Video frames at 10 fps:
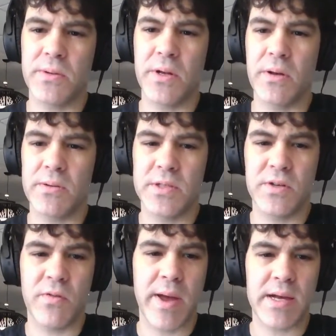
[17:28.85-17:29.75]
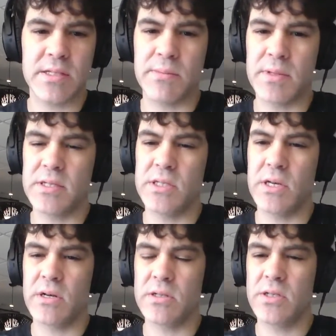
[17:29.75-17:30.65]
Silverbacks some of these
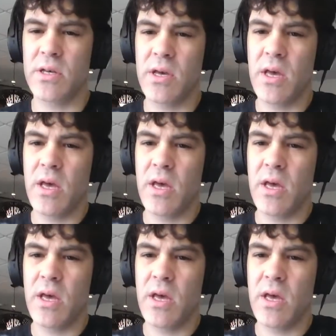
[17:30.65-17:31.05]
years,